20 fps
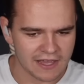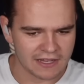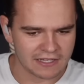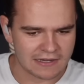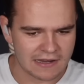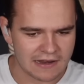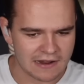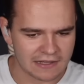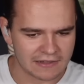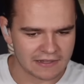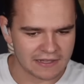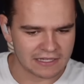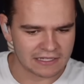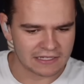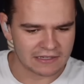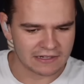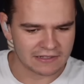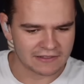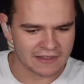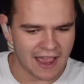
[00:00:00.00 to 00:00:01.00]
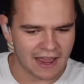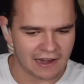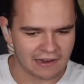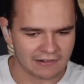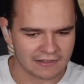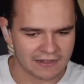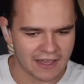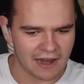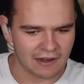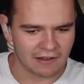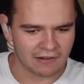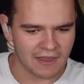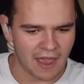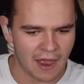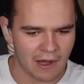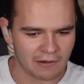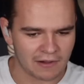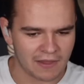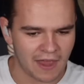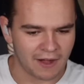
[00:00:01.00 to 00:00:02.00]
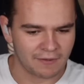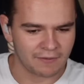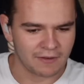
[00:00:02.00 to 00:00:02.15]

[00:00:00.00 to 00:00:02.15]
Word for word: at this, look at that, look at